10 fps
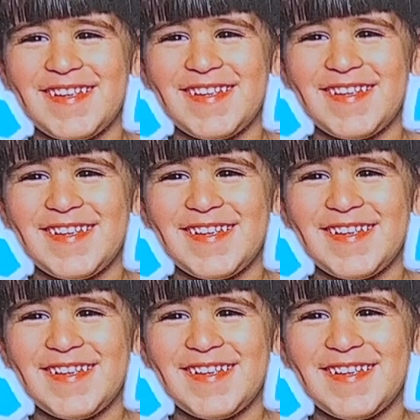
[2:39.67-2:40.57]

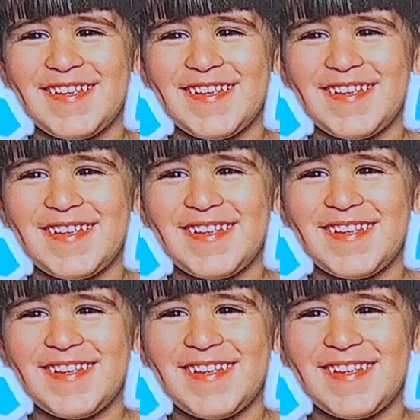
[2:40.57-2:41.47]

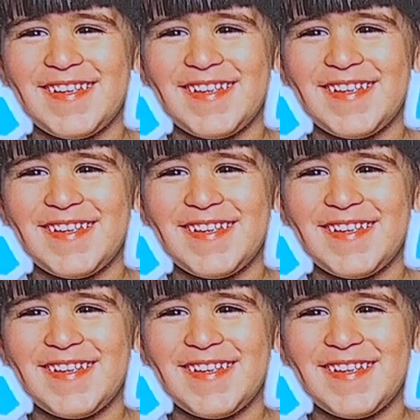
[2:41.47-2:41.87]
(not speaking)